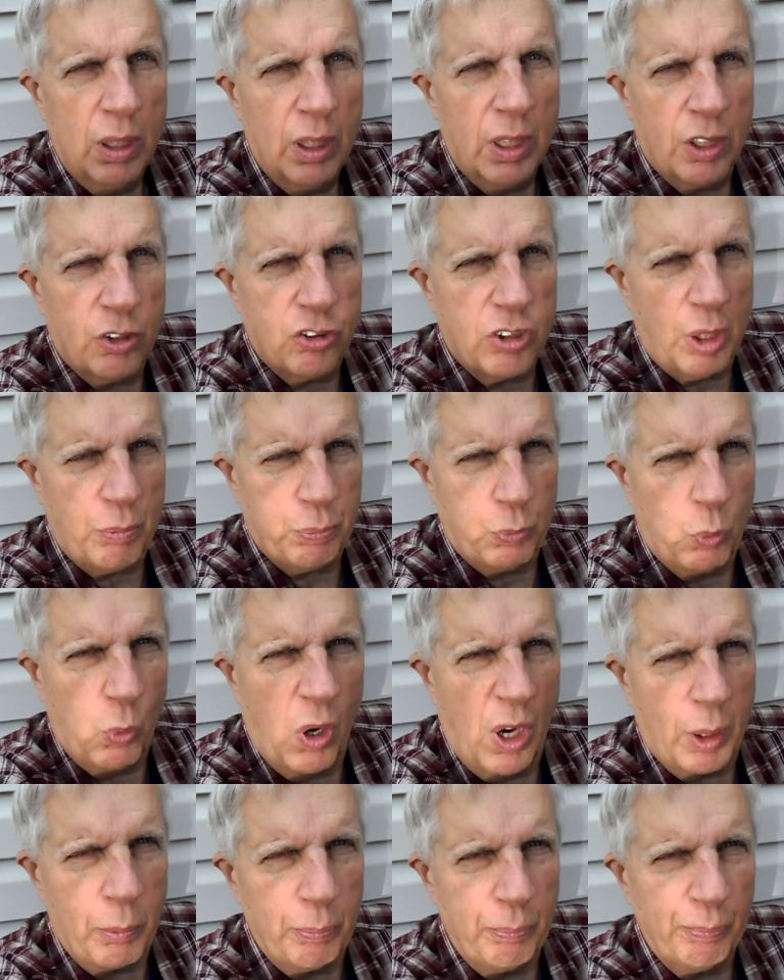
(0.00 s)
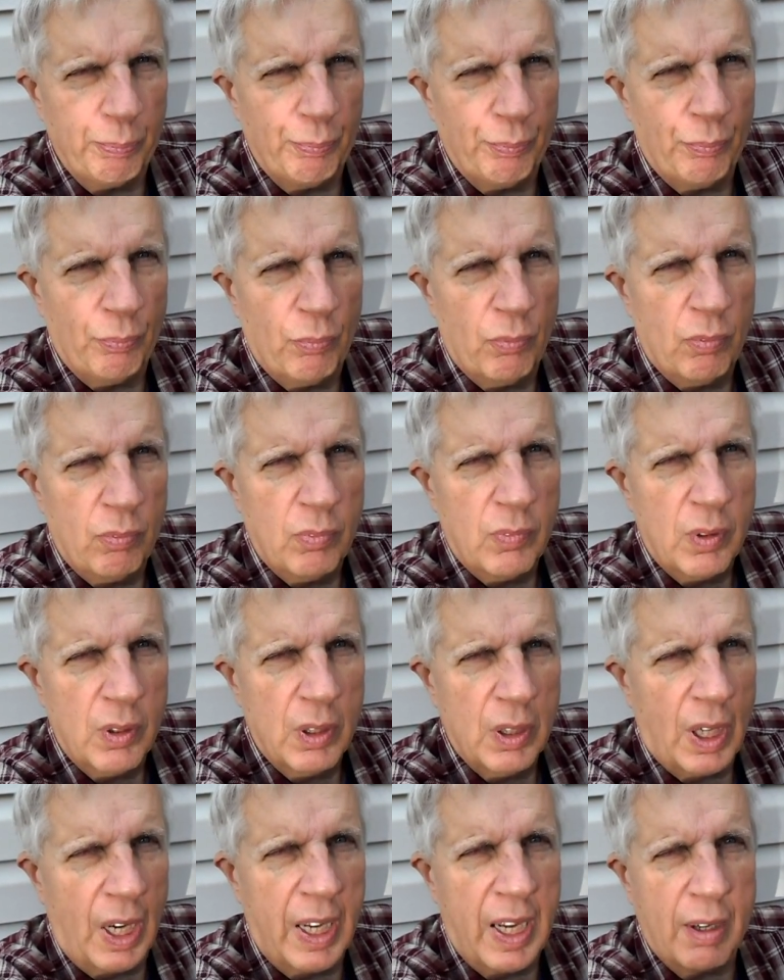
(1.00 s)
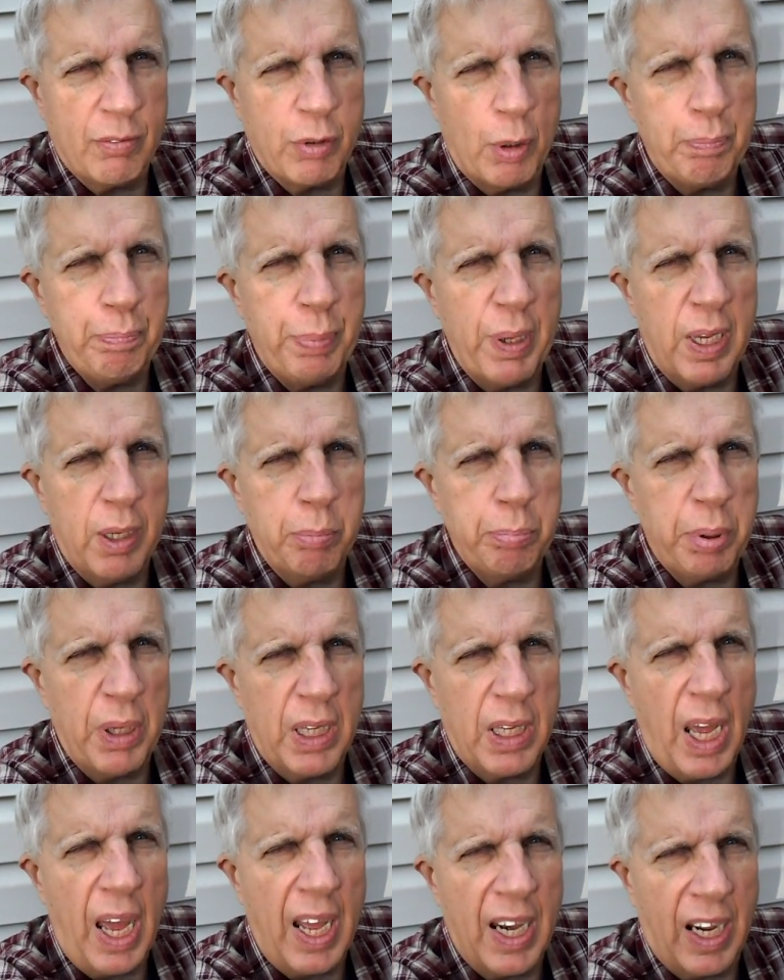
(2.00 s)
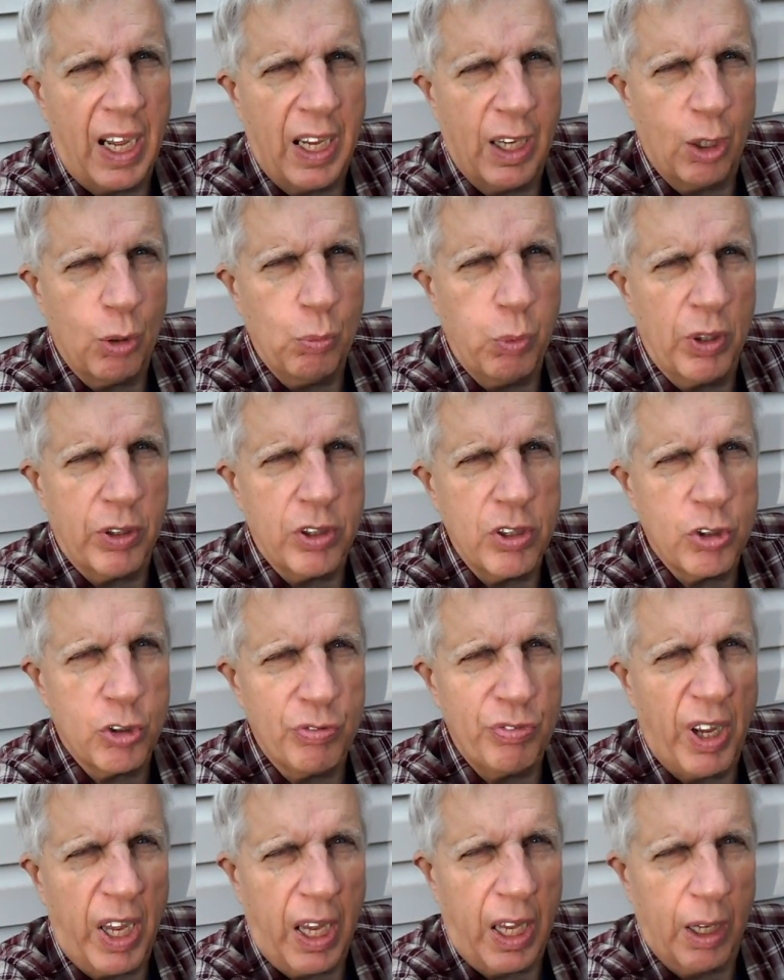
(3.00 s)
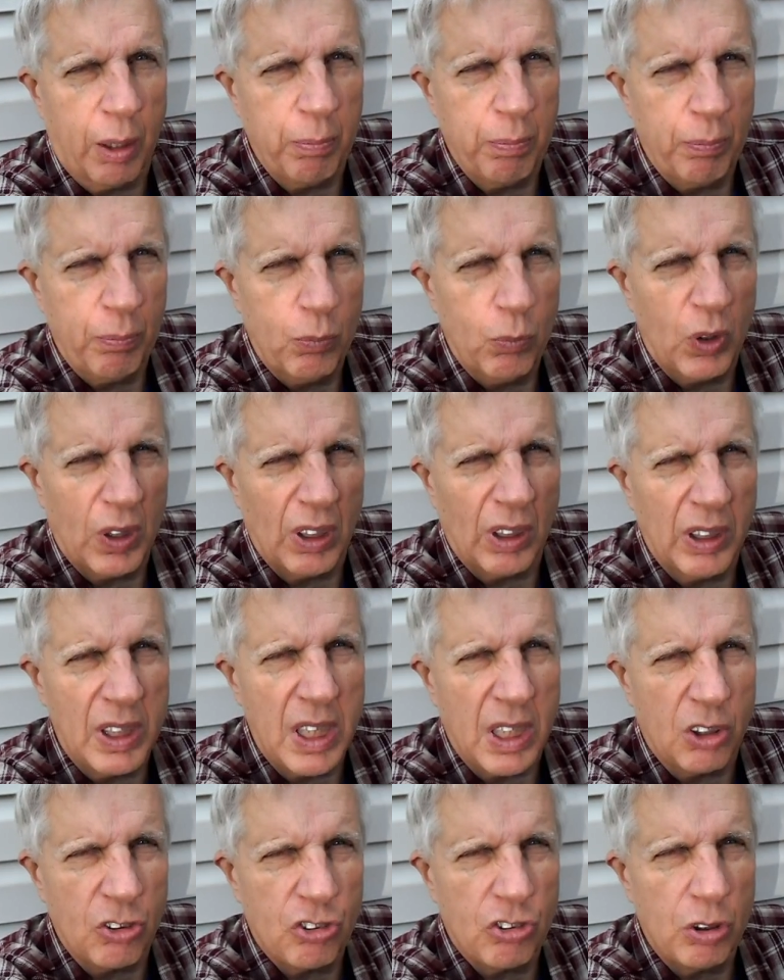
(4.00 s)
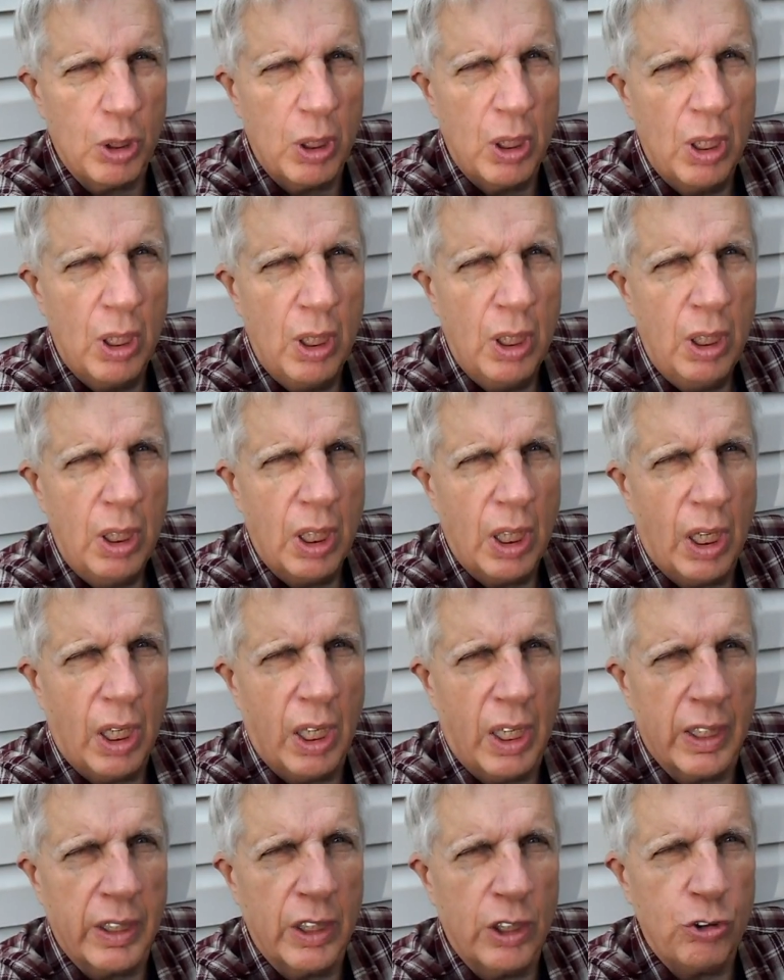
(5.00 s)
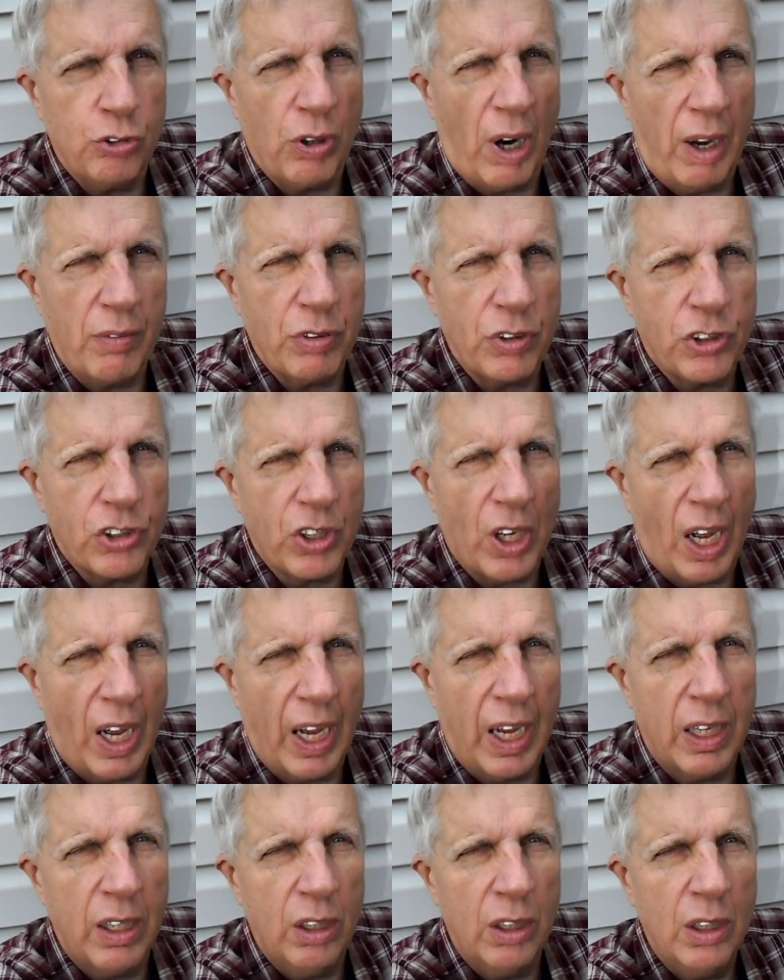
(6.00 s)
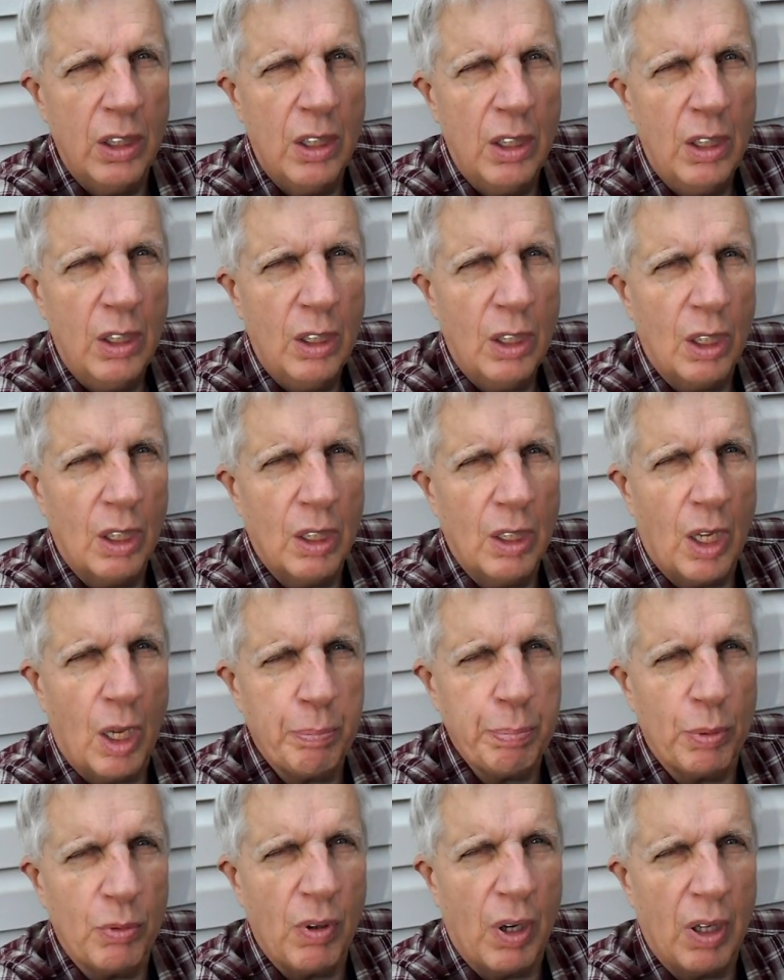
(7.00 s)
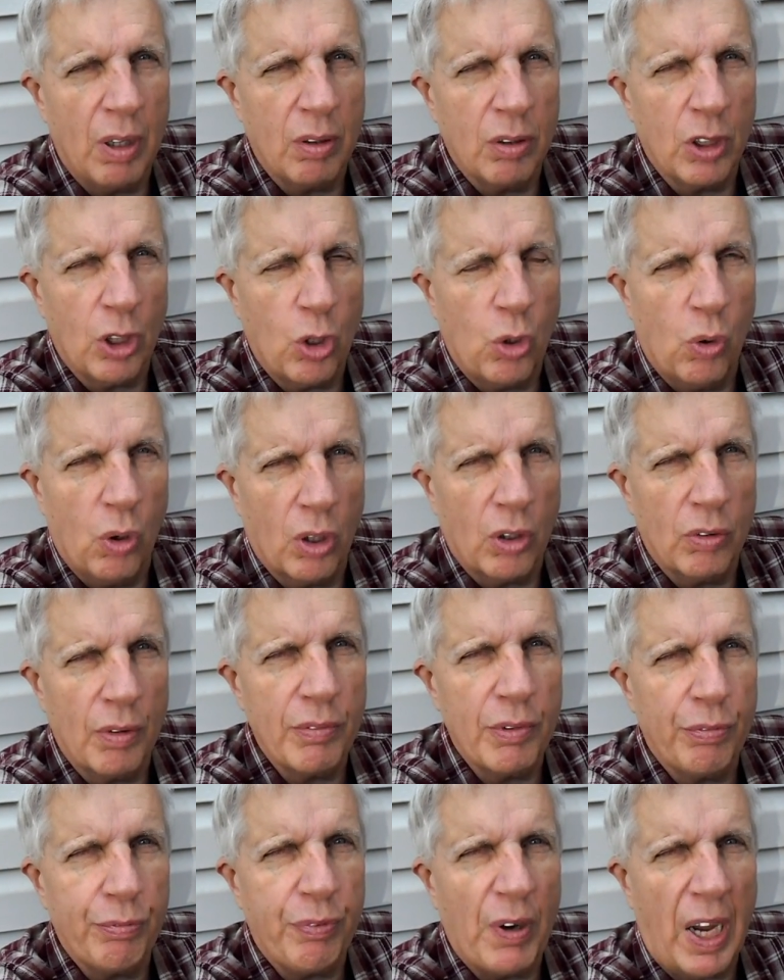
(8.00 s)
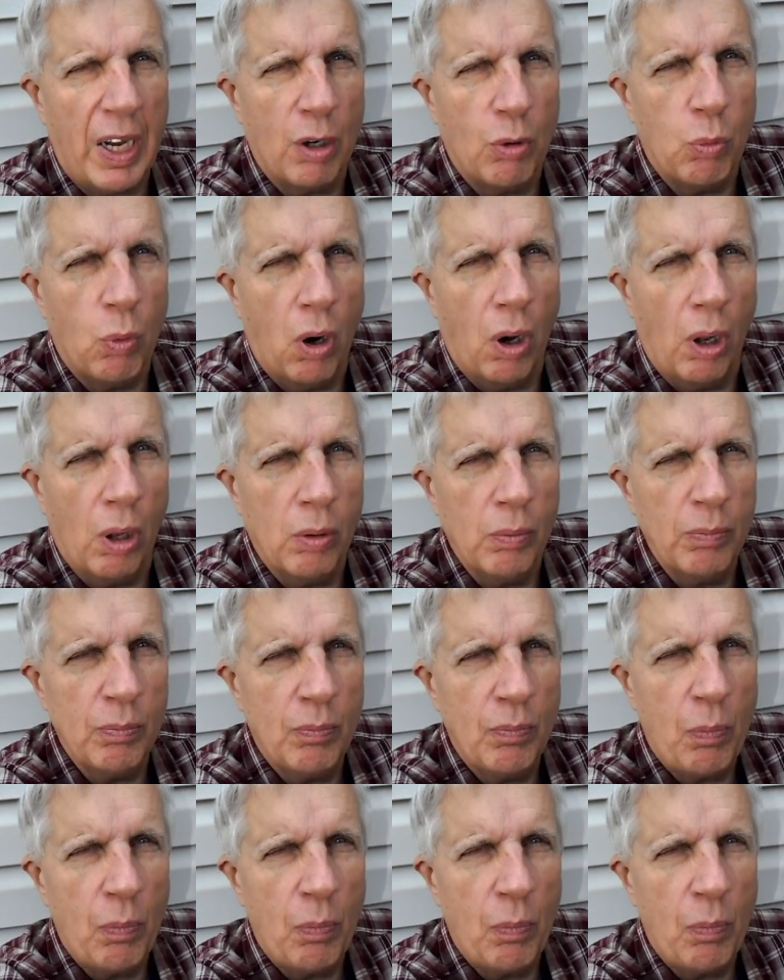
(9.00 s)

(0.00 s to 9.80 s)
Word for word: Except one. I have a big, big headache with this van, with the leaks on the driver's side up around the corner of the firewall